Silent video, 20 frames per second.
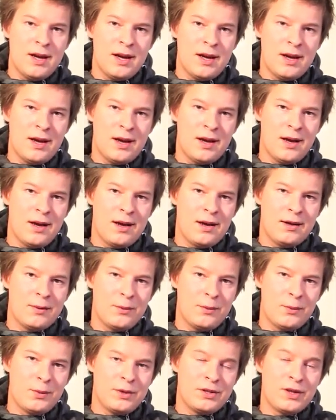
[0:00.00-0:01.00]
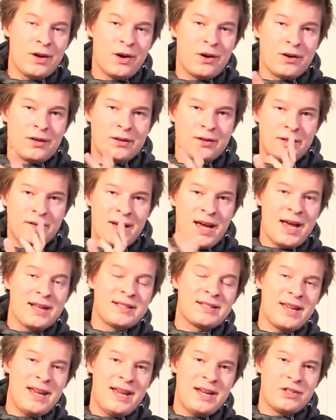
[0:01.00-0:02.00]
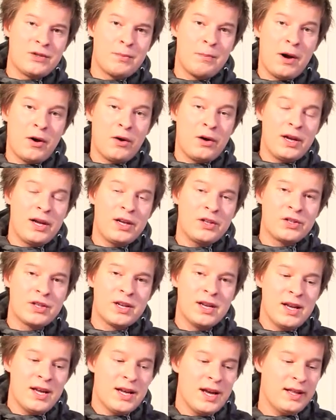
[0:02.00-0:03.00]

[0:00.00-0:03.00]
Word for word: uh, which are cask aged barrel aged